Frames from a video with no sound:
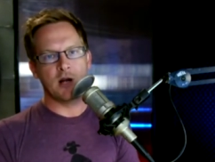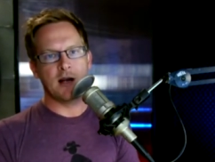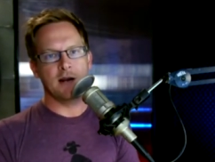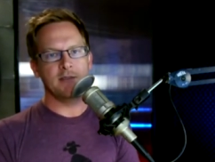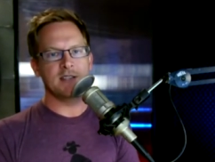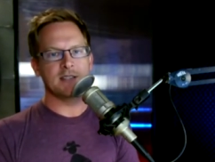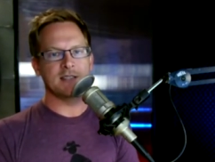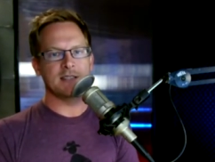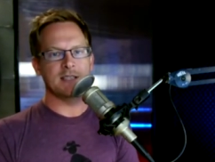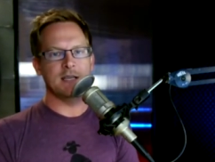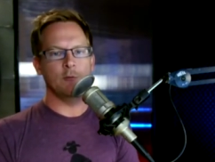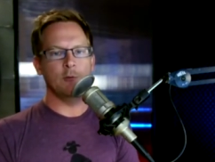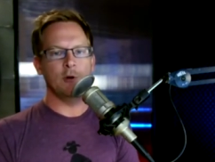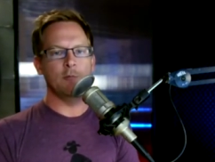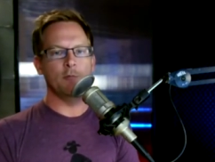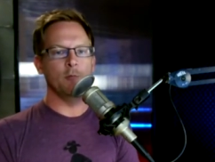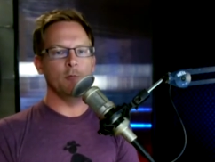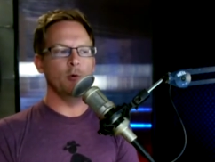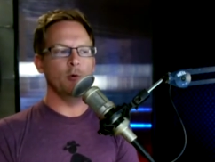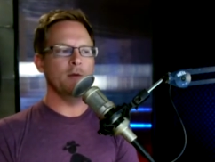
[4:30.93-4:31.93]
Obviously,
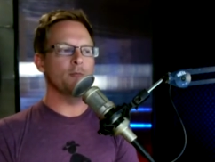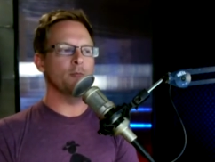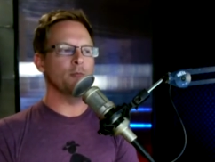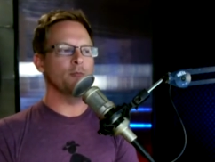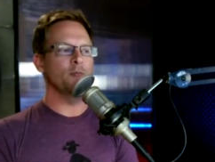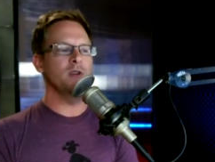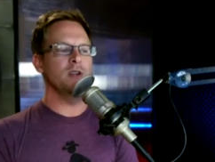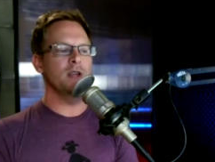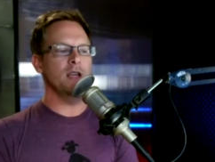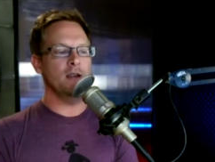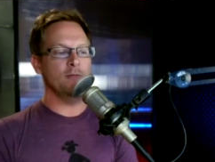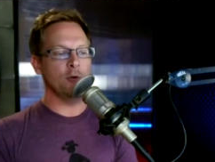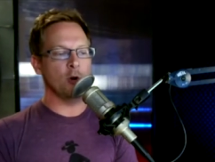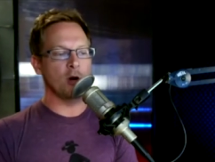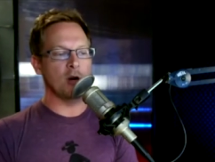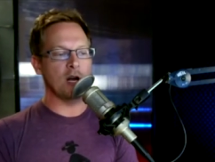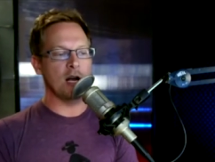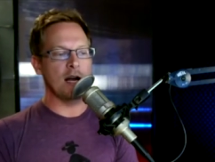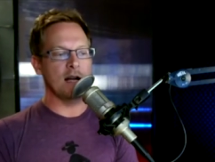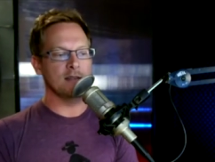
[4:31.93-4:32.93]
we we if
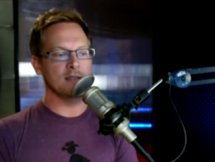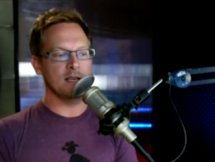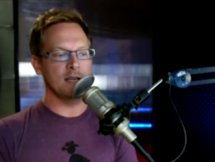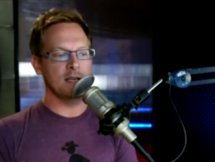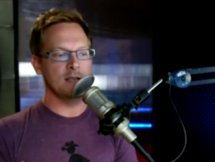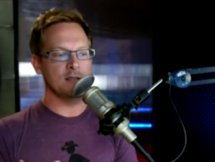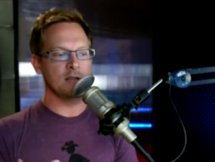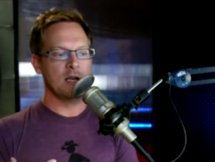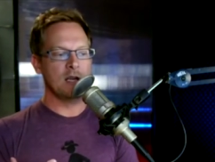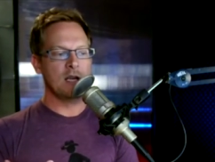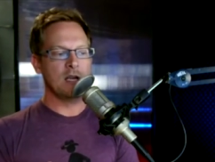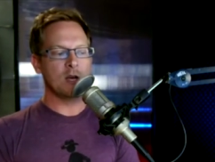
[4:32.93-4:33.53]
you're a content